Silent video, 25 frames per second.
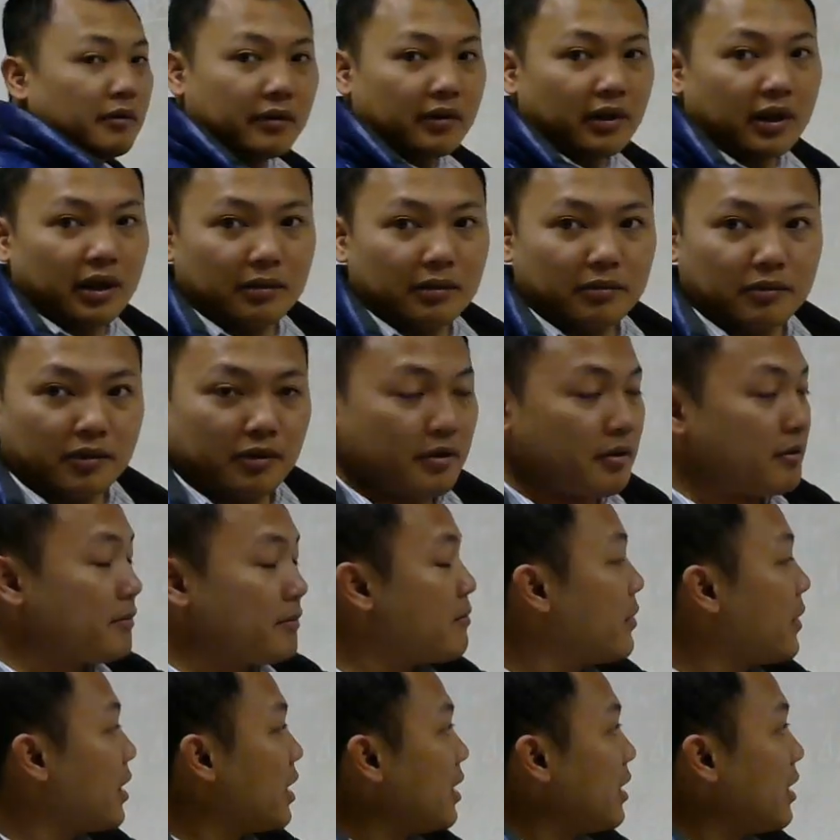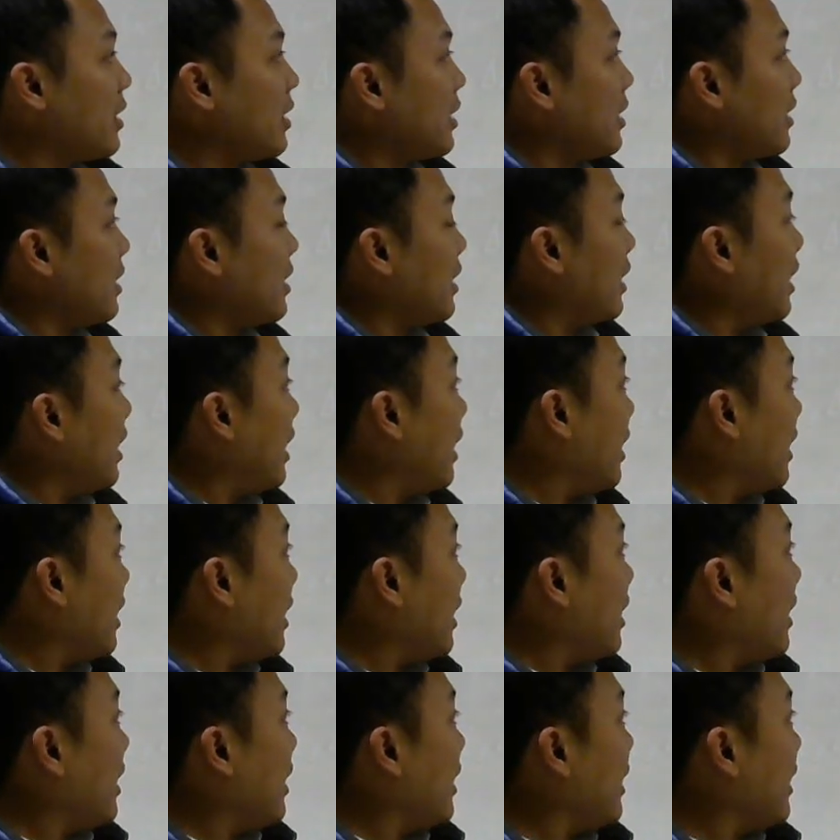variables.
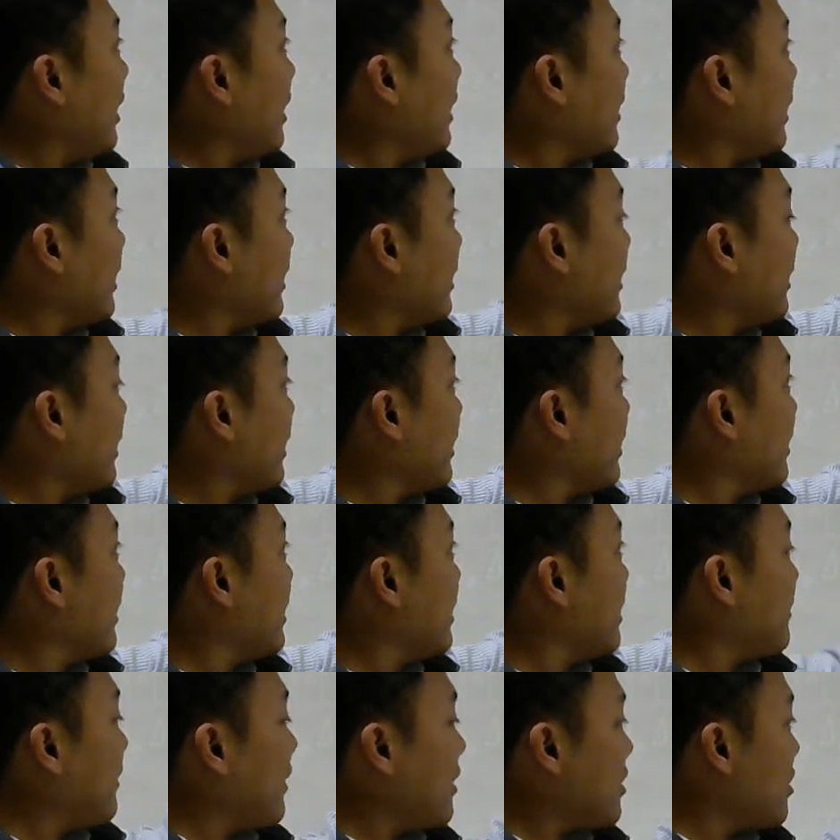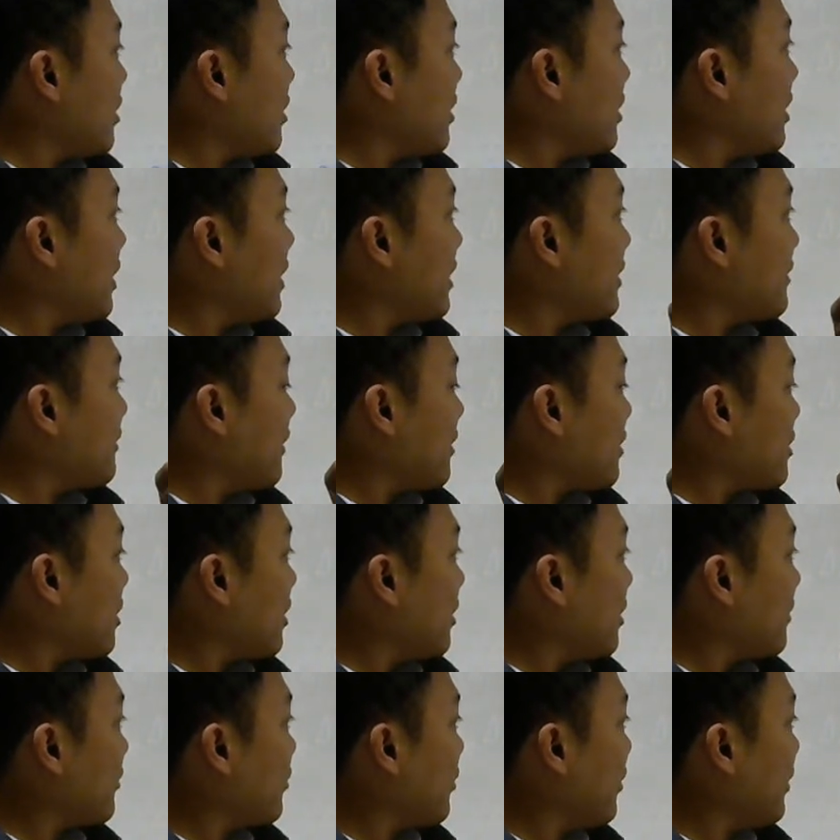And this function is function
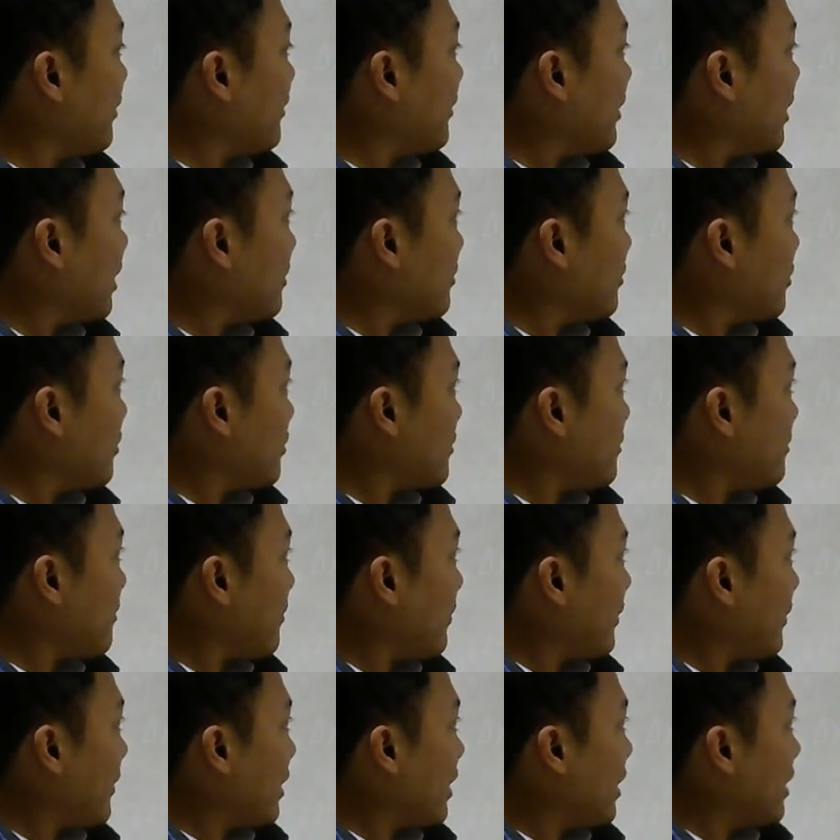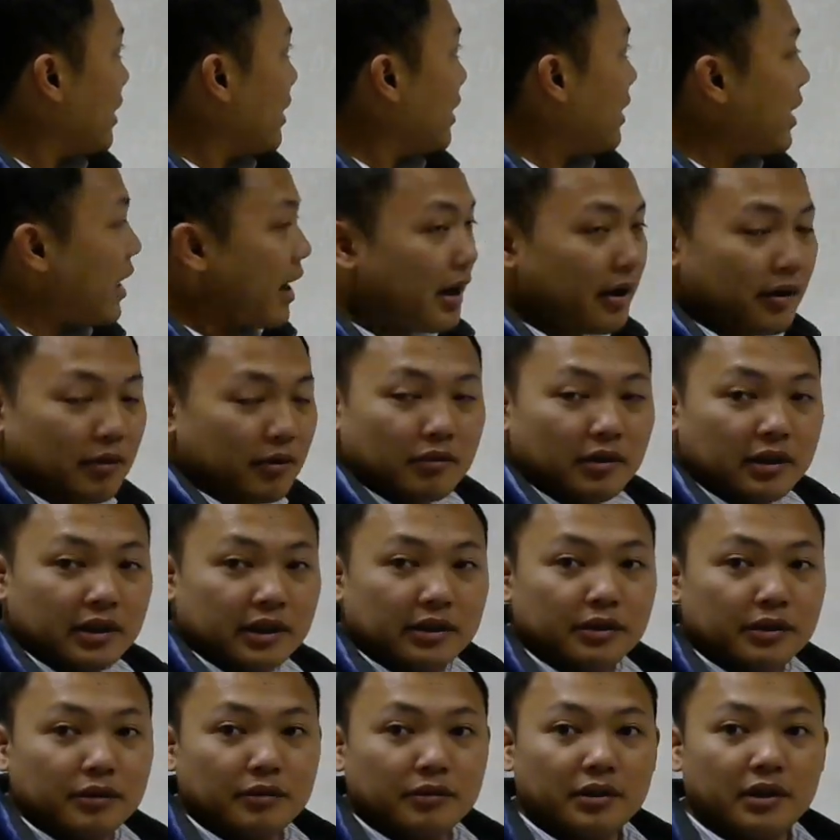of three variables. Now we
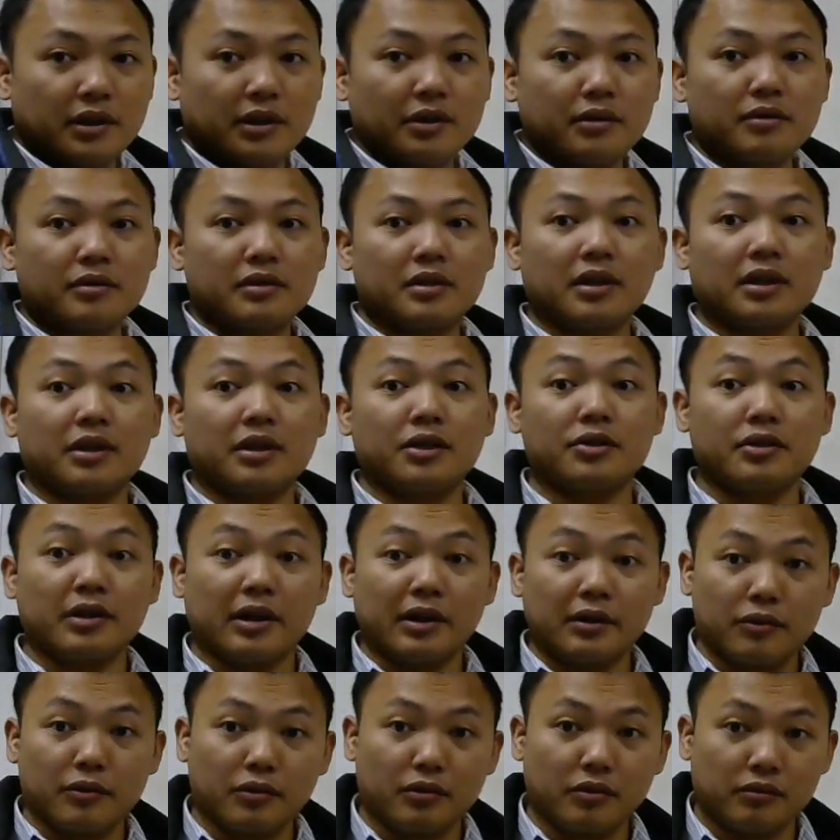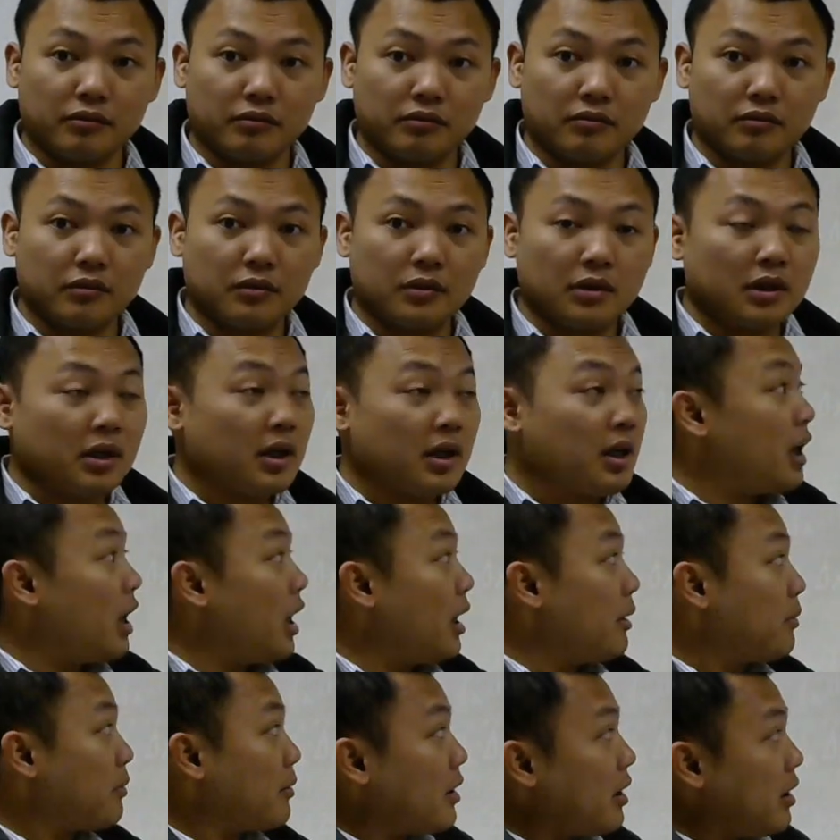need to use the chain rule.
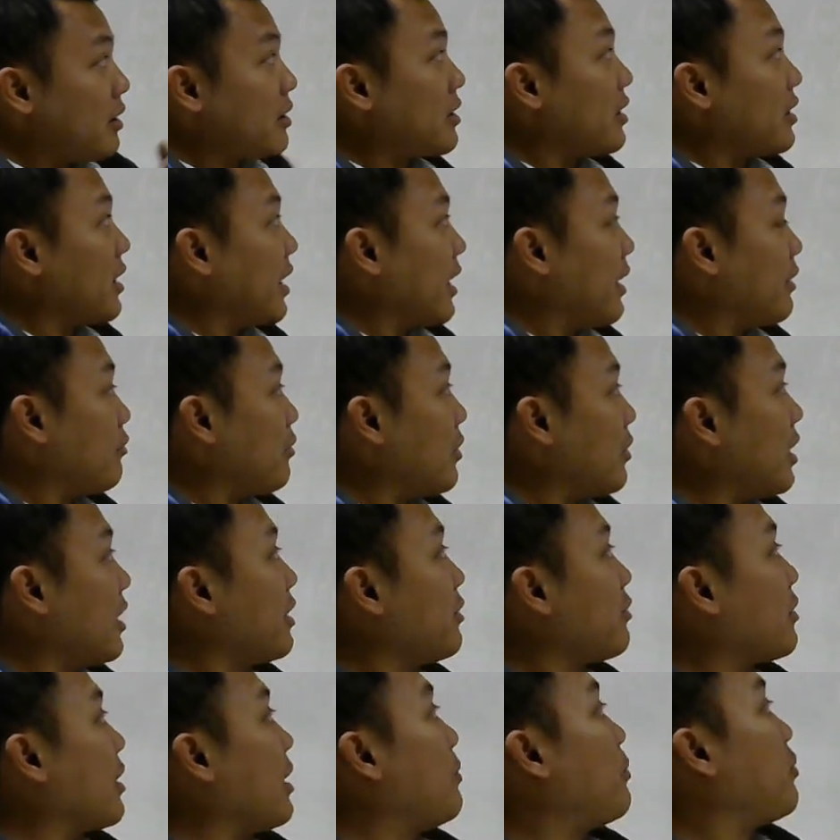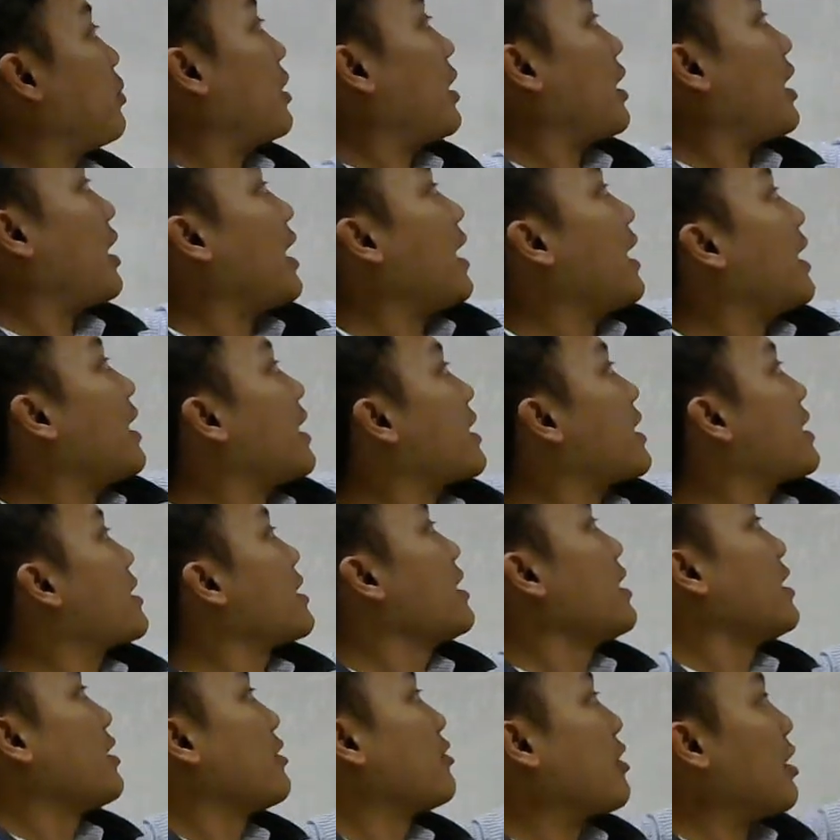Of course, again, right? You can plug
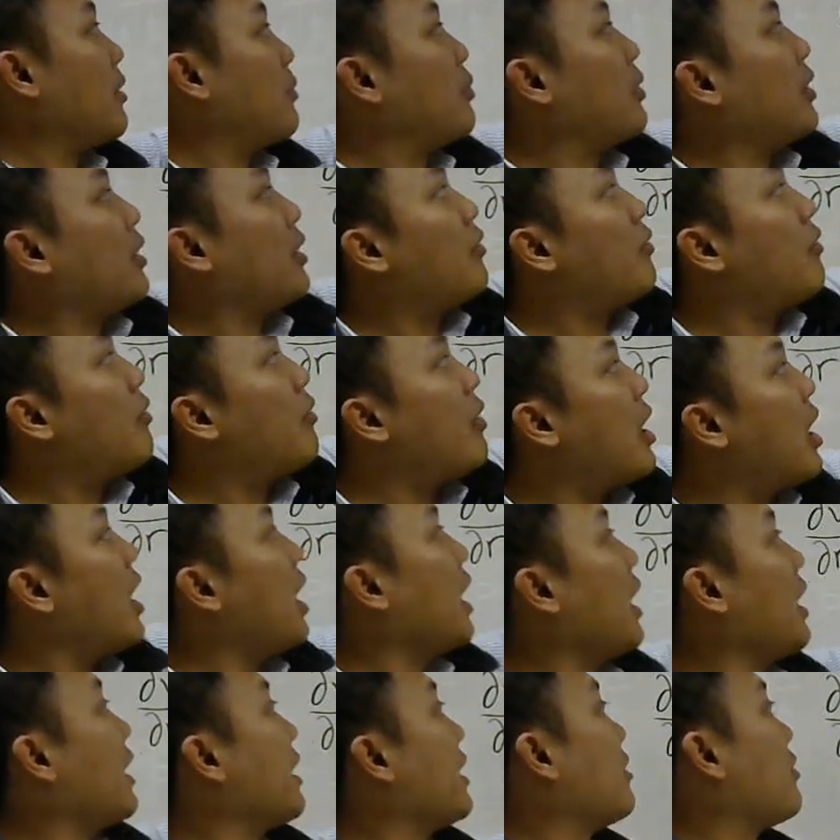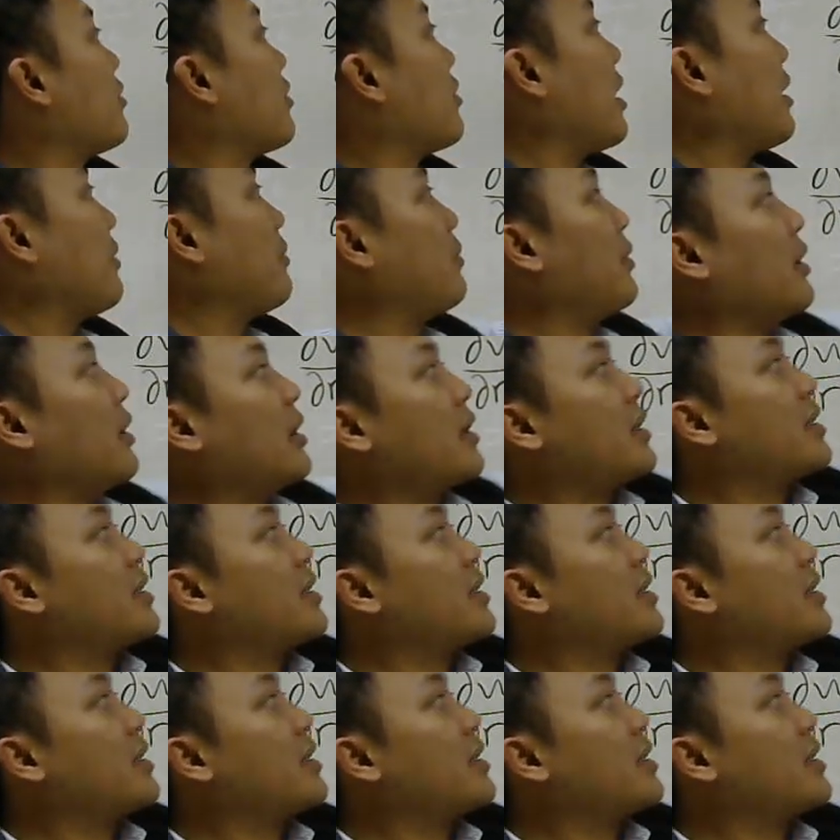X, you can plug Y, and you can plug